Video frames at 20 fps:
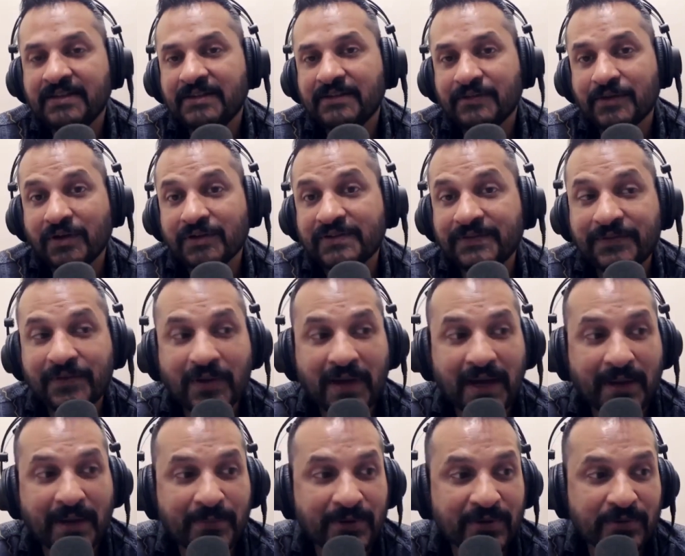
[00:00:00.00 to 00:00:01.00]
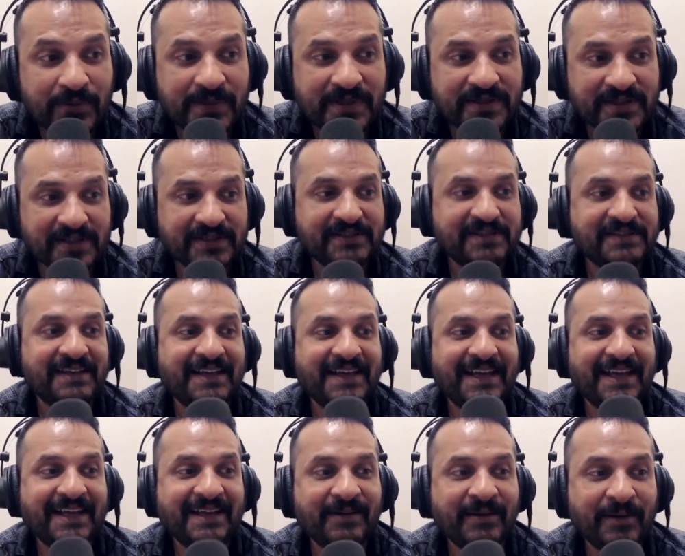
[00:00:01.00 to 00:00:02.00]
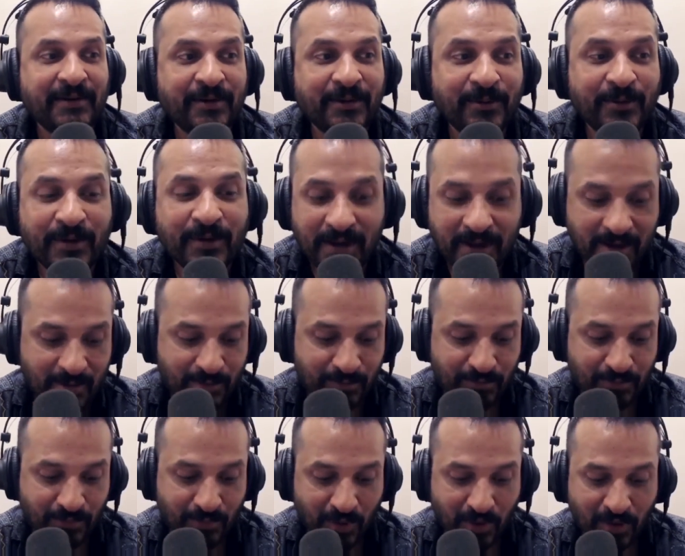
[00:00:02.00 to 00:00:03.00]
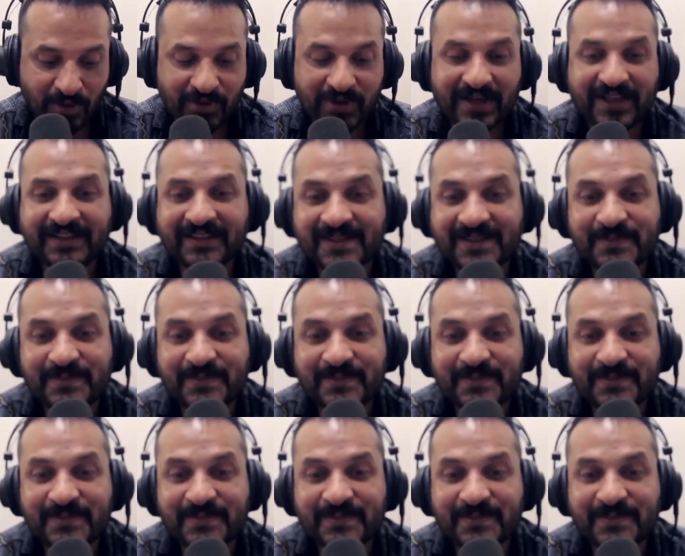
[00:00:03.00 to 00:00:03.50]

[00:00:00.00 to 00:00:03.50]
Of course, if you happen to be just more in the